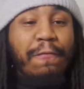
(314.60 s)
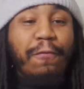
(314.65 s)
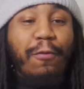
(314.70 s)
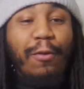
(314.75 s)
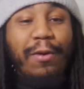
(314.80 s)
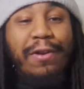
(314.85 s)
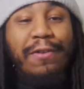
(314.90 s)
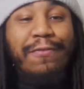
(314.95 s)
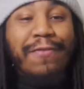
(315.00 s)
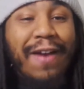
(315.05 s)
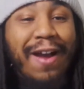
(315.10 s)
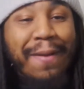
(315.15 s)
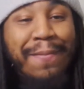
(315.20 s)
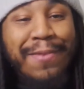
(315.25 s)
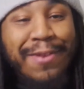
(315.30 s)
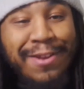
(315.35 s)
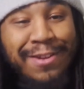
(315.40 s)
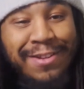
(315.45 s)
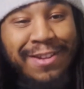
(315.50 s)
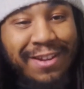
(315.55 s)

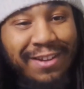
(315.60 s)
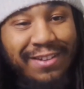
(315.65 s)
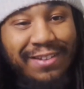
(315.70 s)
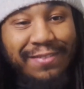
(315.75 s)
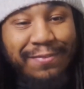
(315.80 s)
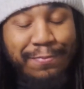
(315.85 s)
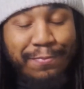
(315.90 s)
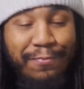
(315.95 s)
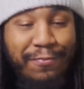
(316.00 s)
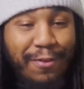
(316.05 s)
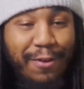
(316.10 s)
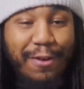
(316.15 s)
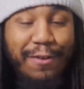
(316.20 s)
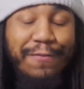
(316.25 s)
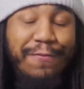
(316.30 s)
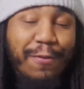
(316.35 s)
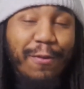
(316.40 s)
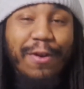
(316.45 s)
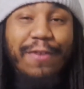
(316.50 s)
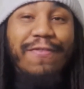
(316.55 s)

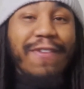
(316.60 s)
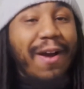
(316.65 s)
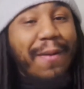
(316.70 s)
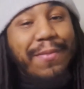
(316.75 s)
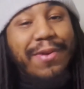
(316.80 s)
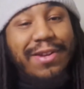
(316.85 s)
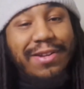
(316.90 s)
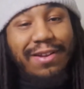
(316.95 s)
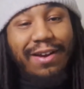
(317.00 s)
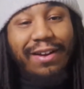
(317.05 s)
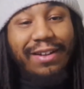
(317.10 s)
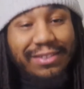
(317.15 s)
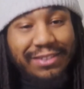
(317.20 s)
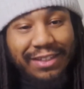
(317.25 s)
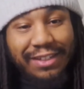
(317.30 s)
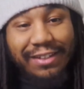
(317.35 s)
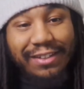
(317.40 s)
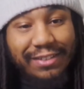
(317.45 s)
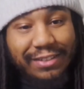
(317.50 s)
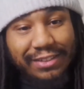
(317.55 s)
$45 million
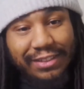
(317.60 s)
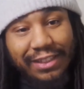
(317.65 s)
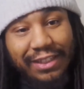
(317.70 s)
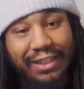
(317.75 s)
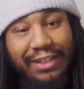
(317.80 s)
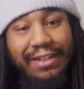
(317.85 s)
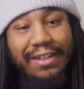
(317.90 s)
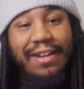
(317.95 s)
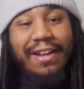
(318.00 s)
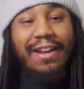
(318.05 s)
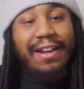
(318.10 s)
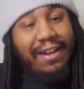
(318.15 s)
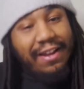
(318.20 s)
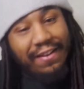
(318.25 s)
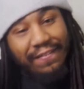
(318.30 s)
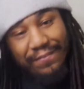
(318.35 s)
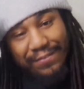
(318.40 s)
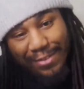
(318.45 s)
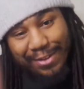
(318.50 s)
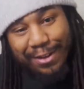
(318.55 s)
guaranteed,
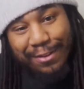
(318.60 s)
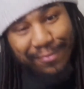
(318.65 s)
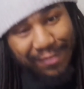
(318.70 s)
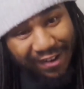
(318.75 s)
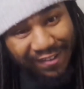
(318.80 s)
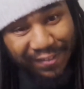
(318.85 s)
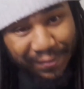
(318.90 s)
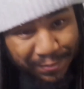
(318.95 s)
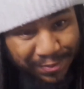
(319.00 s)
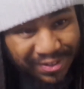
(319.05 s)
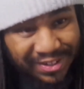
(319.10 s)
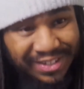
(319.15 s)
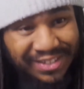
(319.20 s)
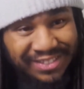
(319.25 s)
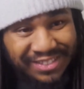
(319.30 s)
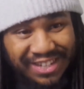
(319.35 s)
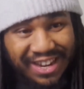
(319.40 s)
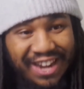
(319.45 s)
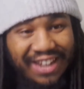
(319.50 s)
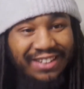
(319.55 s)
and 35 upon
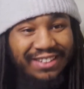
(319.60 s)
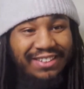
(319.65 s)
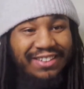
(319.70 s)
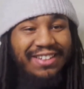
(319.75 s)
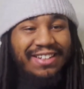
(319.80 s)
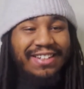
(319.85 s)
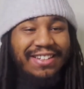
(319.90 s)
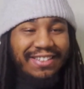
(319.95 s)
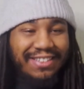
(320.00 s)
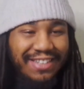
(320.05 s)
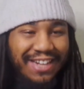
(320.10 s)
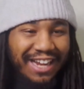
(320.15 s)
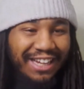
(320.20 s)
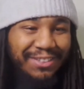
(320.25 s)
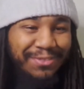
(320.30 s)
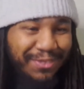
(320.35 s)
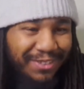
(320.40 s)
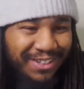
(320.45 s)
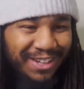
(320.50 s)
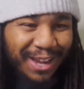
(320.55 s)
signing.
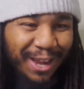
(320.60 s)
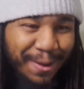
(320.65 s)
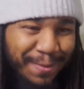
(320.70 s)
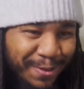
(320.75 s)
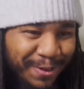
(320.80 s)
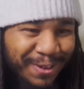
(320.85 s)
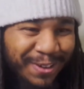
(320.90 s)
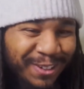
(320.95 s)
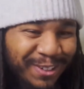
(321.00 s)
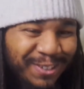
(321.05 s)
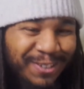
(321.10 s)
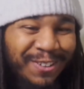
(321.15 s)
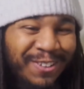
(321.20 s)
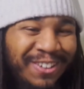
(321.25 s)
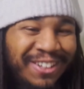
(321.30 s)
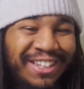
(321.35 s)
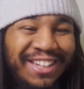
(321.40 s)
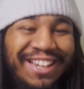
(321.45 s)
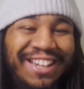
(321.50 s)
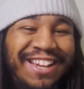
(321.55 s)
That's what Kamren Curl is
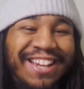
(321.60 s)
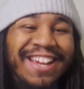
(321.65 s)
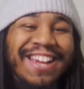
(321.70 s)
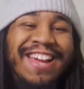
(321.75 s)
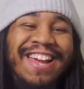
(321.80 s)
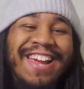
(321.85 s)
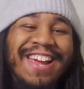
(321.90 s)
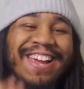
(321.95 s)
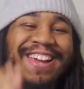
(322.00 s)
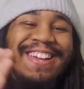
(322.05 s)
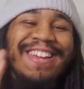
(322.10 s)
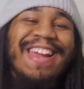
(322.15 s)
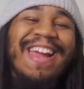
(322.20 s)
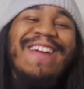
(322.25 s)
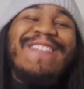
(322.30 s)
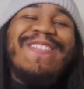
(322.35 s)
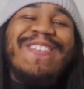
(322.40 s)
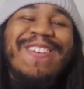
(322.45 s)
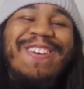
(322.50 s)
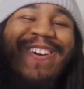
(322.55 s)
going to get. And
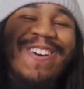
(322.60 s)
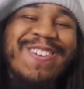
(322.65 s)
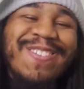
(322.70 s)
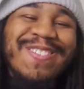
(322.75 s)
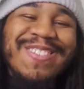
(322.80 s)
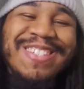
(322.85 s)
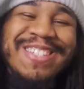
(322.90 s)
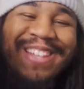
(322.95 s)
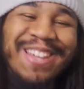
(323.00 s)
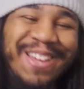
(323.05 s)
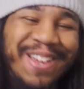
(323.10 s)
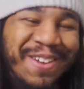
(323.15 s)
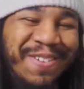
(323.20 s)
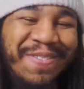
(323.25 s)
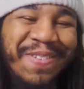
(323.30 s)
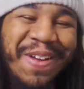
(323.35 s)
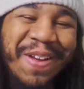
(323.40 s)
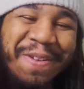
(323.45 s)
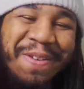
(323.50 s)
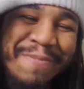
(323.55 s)
Kamren Curl is
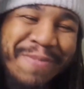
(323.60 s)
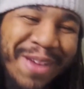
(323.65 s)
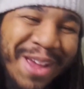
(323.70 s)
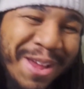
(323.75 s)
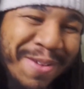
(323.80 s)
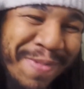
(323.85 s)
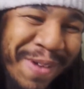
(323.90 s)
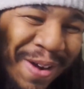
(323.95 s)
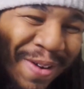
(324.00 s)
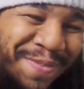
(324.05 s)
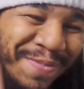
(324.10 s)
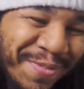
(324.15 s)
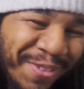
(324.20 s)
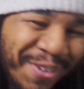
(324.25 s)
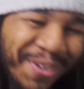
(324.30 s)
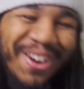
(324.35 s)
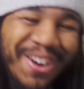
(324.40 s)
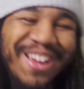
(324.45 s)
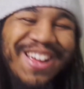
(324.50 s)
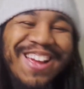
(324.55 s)
him. Pay my
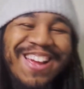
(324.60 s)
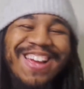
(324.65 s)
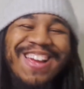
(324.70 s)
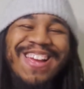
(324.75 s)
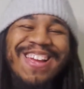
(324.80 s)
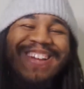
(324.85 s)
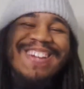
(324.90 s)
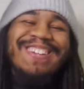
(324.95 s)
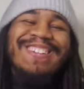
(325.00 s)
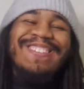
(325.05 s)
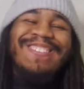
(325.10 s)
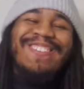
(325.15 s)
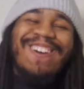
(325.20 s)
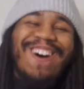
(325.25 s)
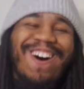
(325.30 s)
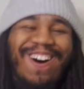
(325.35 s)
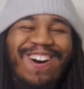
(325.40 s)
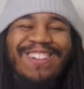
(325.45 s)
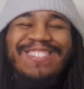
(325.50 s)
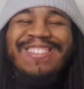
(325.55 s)
boy. He a
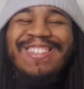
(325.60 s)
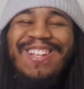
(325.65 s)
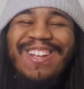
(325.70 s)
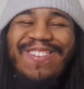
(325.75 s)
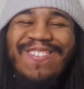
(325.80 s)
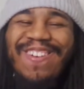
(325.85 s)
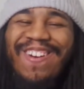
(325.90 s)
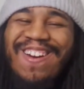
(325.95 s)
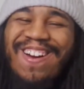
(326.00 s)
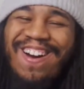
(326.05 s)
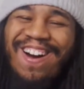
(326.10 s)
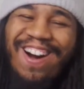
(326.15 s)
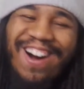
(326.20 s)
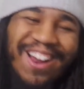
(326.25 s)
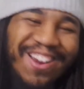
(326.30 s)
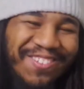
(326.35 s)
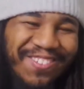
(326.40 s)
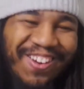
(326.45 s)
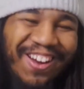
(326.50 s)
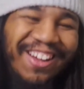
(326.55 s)
dog slim.
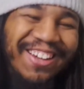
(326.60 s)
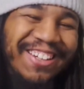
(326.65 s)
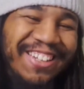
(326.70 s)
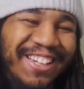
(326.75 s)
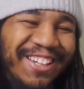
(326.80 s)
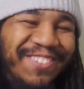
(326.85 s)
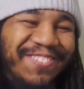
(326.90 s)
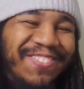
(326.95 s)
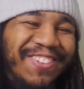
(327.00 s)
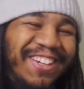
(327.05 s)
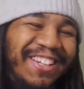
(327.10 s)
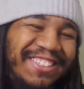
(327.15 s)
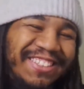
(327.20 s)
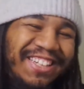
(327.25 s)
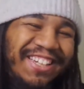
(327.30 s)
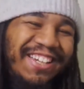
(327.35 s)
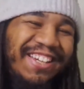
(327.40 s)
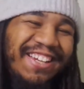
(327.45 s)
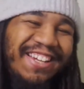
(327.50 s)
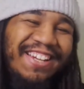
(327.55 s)
Heart of our defense.
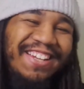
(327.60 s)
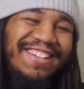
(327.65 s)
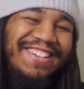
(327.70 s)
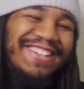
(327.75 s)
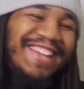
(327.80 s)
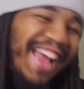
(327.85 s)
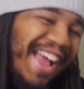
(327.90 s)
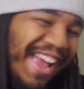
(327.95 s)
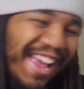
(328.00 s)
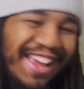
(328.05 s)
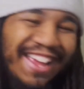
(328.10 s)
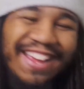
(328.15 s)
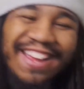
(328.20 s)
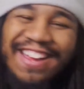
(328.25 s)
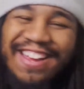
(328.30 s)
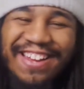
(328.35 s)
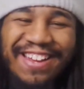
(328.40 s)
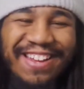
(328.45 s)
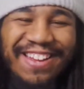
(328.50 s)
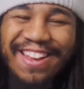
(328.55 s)
He gang.
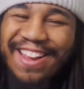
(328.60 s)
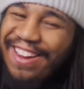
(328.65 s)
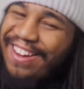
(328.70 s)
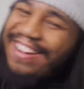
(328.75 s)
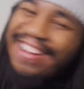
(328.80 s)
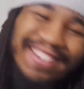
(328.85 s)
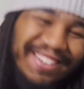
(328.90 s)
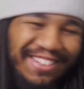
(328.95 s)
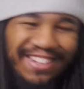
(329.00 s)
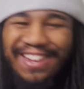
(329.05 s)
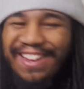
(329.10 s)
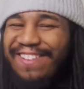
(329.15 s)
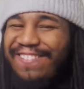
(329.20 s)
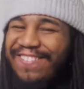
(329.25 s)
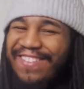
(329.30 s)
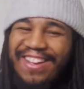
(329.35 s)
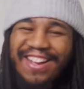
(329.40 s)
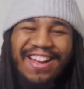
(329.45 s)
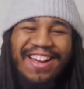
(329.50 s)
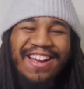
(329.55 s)
He everything,
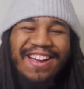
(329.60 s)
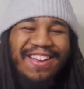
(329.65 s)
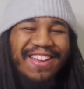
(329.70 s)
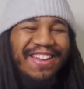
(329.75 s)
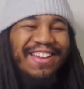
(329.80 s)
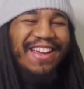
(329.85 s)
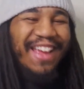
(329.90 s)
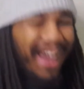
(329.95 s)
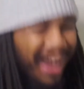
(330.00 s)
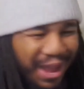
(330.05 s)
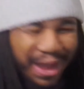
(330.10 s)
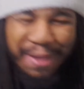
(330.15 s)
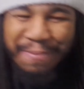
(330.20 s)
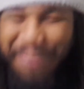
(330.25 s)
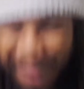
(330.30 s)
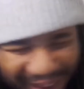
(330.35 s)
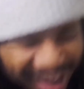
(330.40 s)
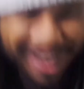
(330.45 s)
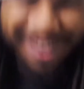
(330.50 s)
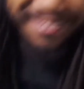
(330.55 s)
man. He can
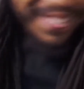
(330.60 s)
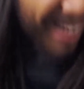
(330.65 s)
bam.